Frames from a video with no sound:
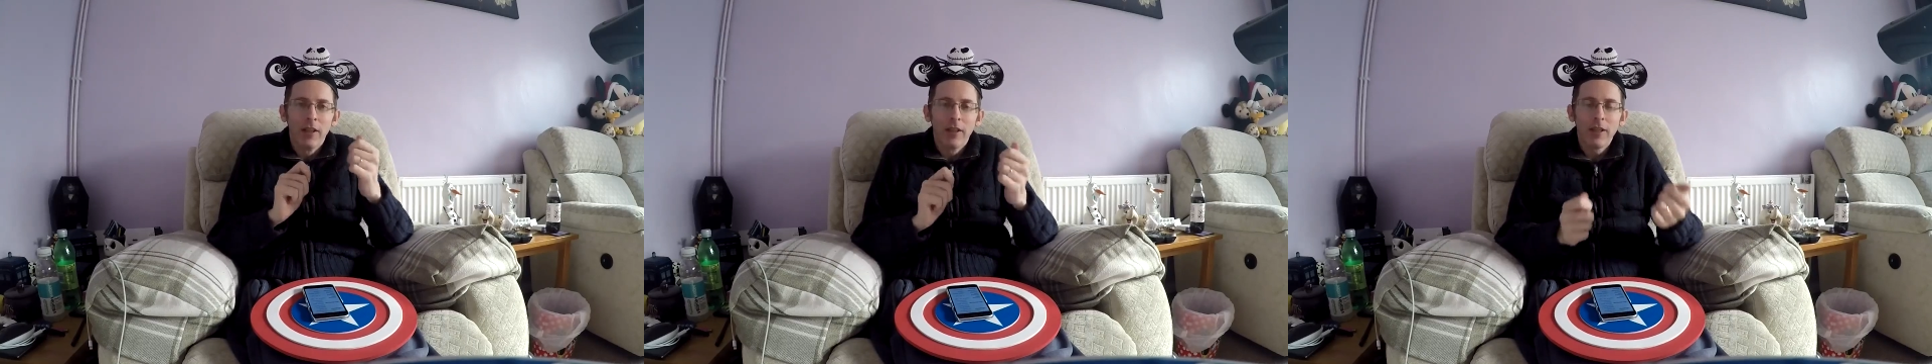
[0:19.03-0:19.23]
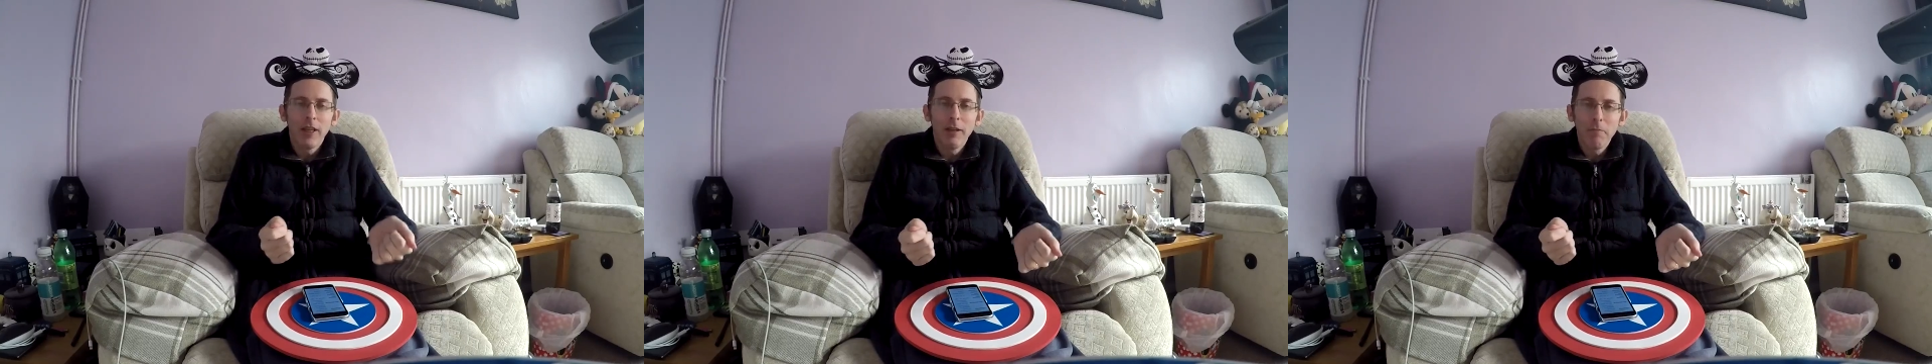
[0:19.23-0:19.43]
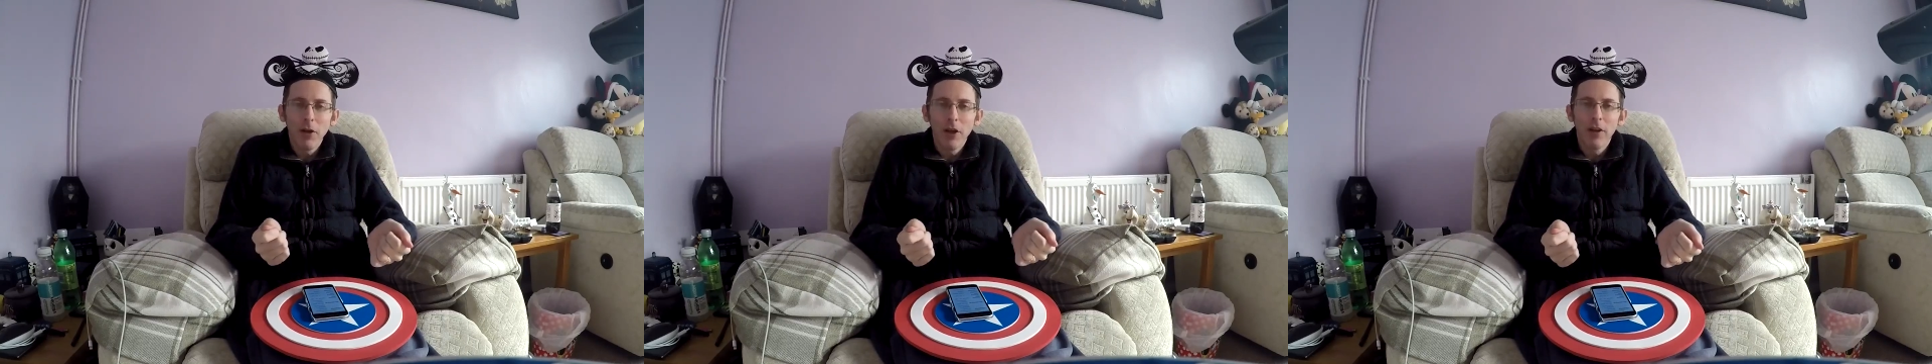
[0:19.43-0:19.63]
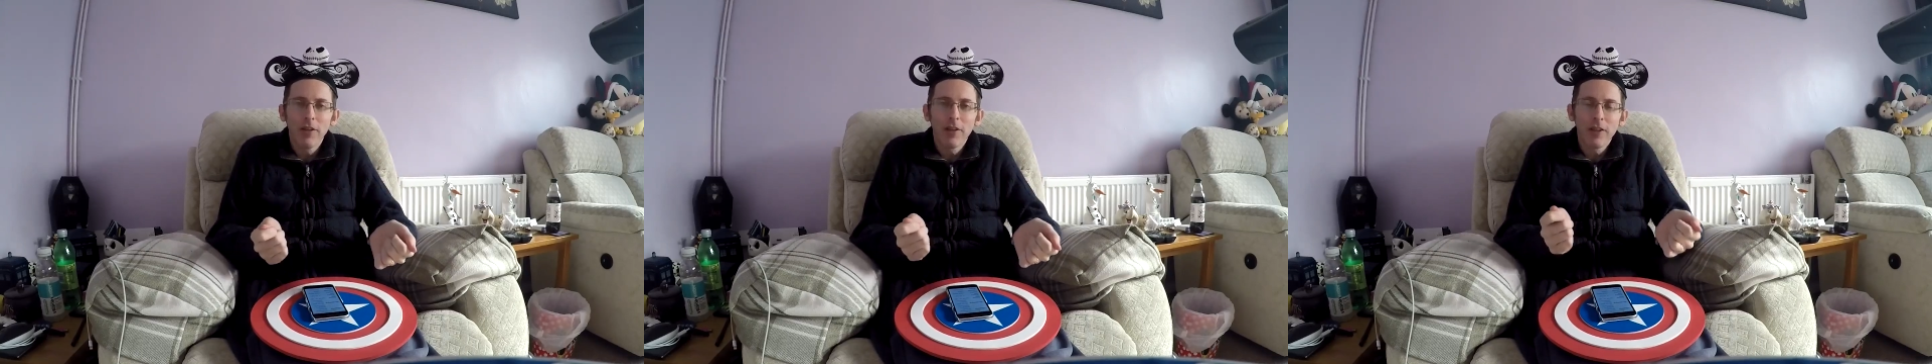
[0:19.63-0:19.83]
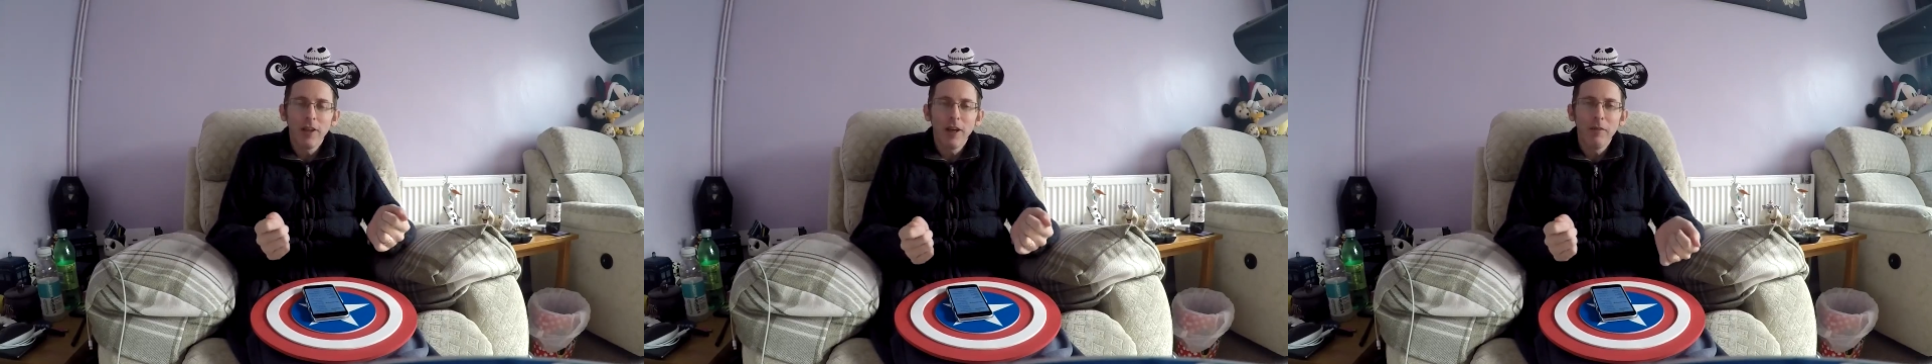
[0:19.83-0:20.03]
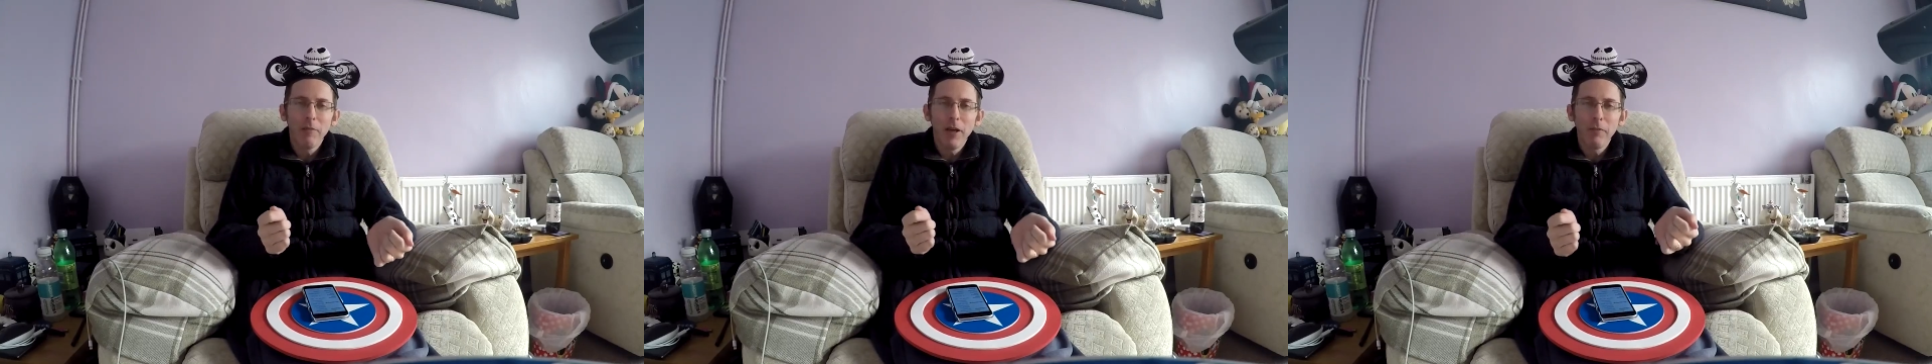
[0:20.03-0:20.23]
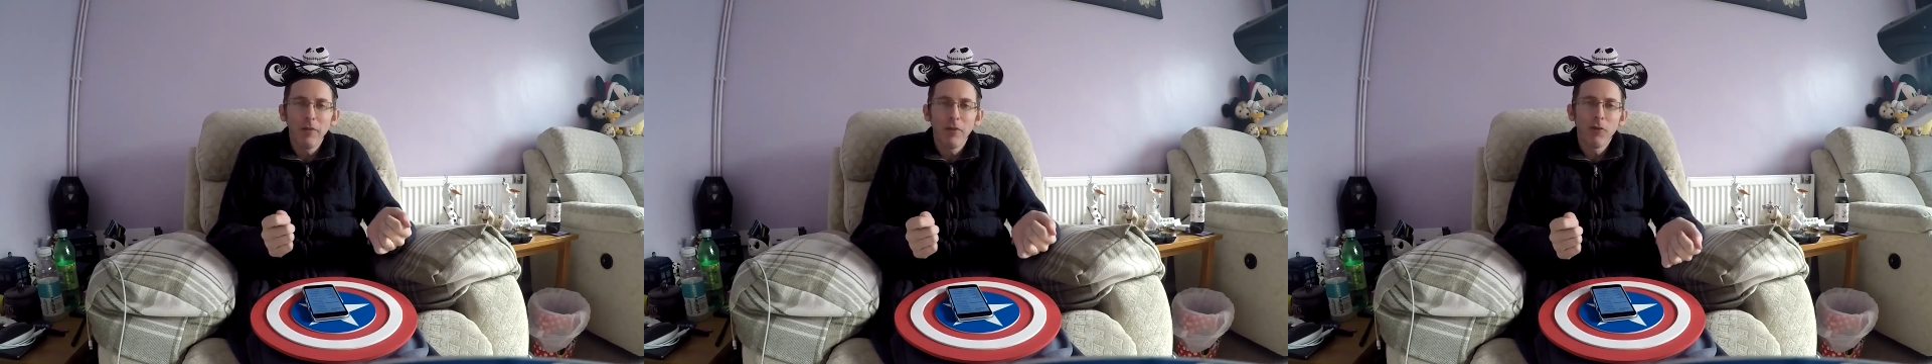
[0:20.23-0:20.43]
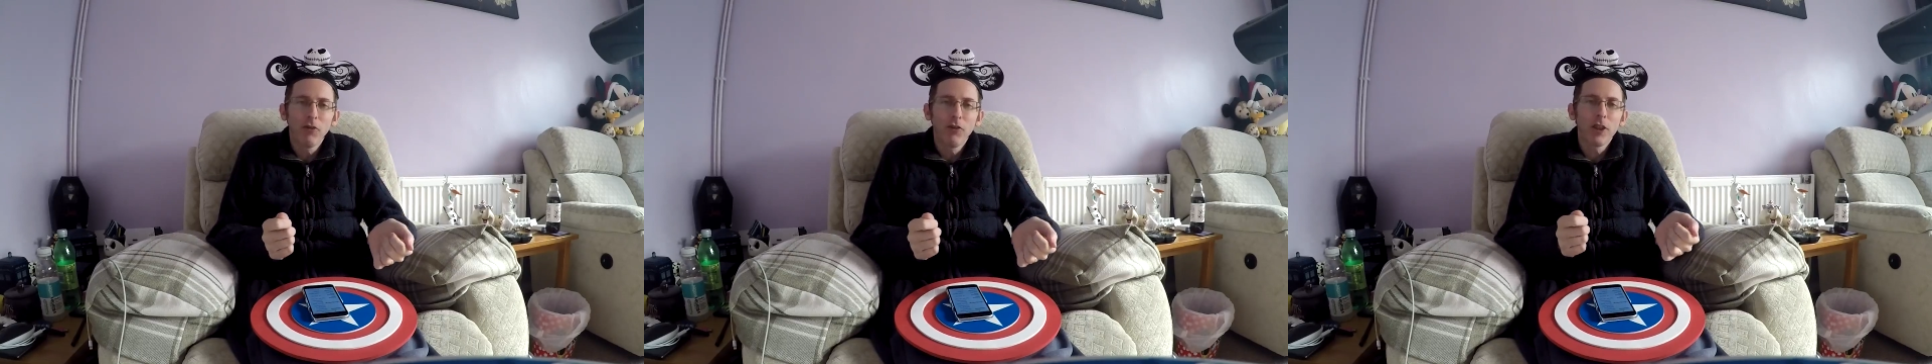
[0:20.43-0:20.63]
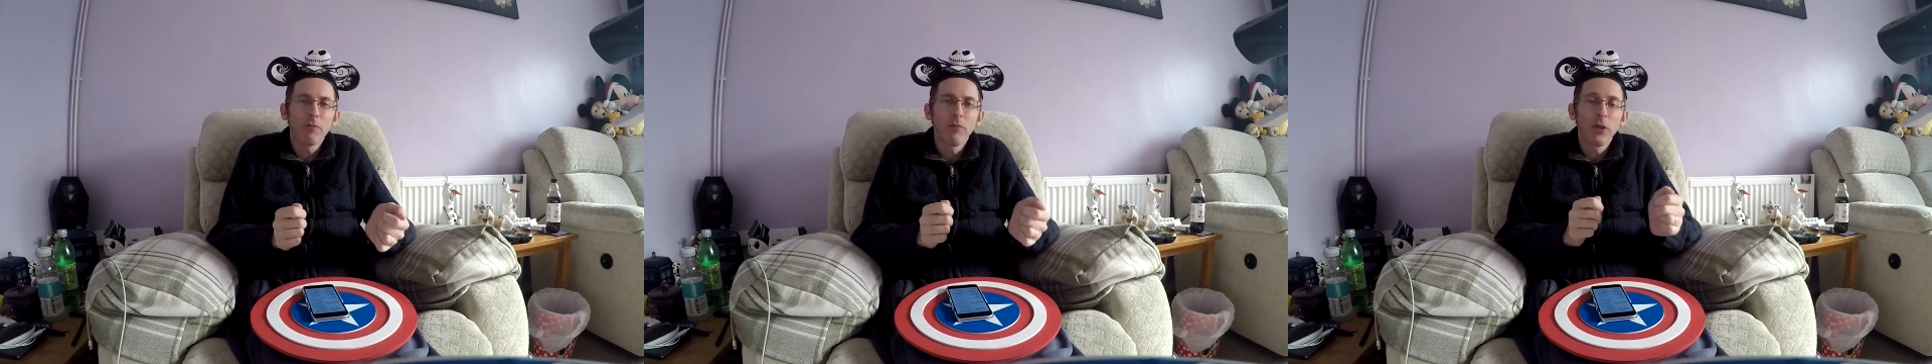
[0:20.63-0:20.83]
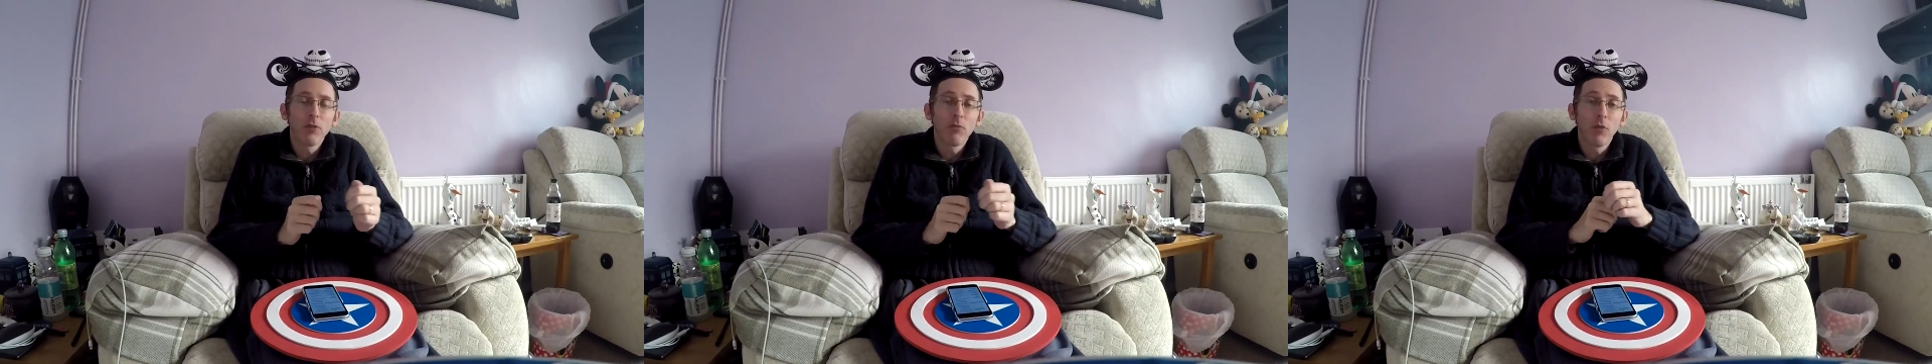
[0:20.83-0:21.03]
Tim Burton's Nightmare Before
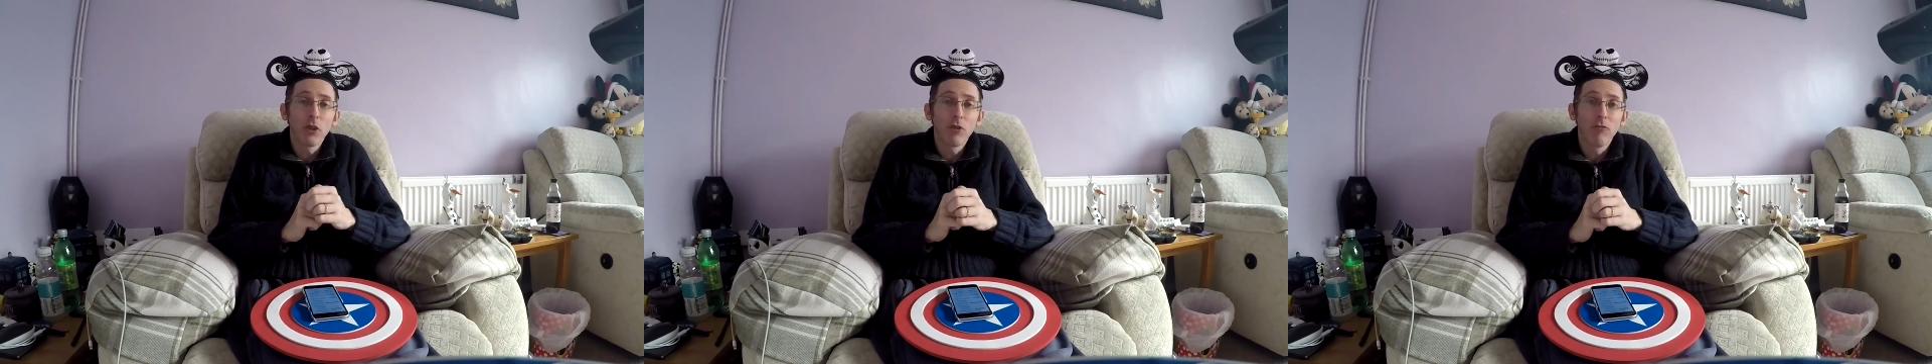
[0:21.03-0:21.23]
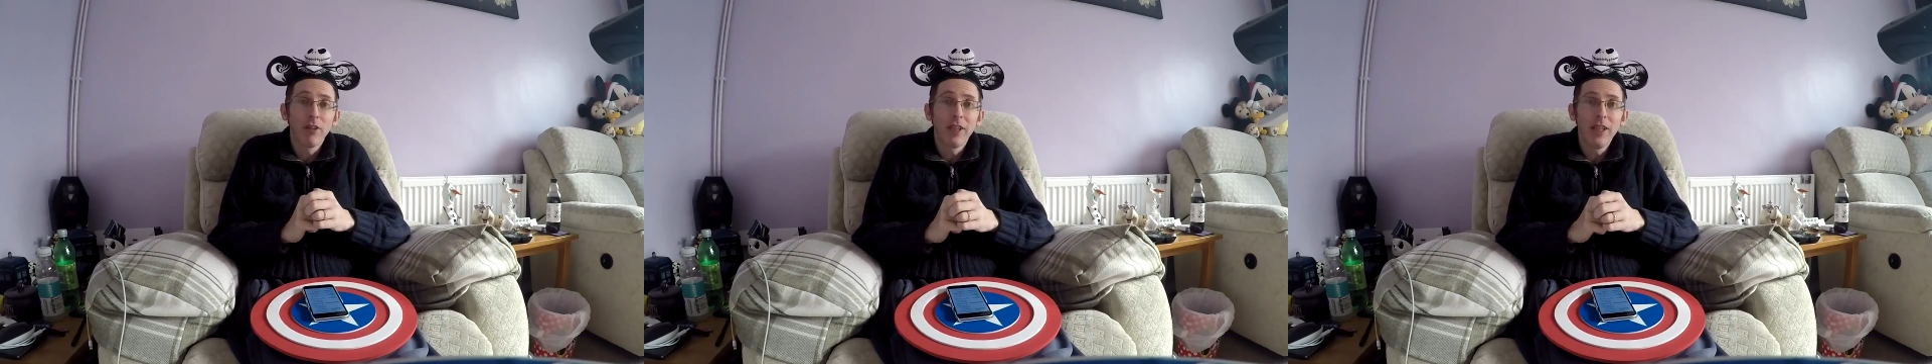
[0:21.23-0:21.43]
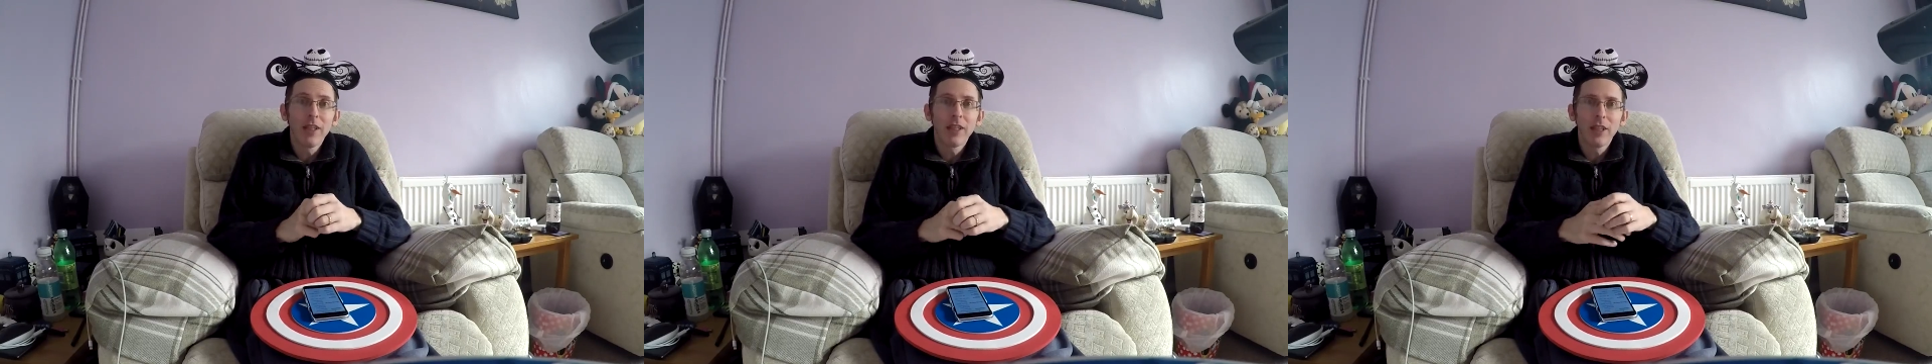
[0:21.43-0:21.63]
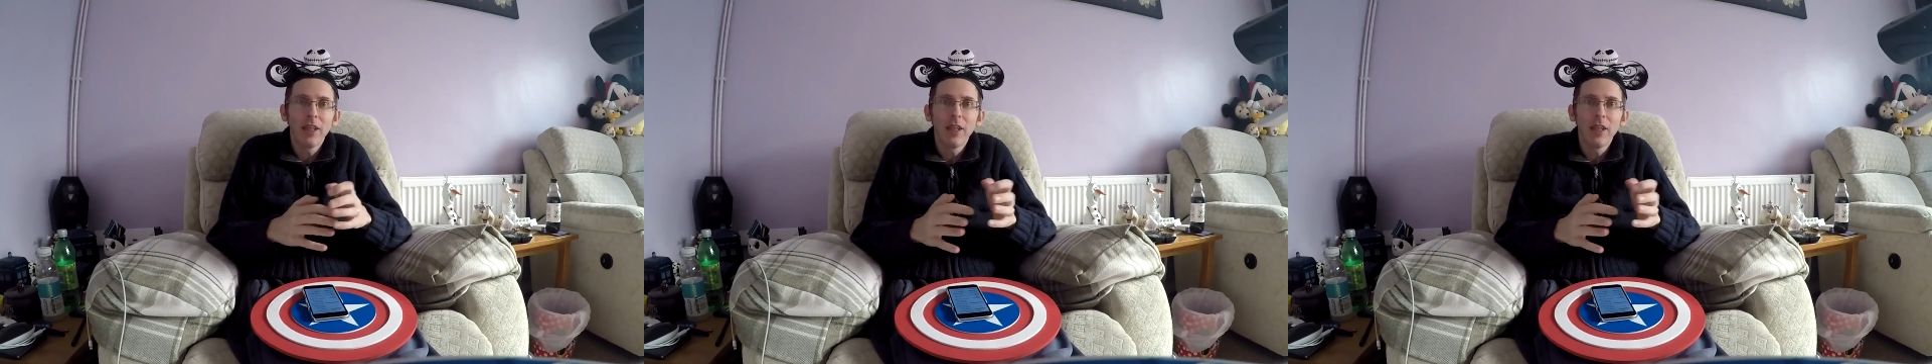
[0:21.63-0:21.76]
Christmas was released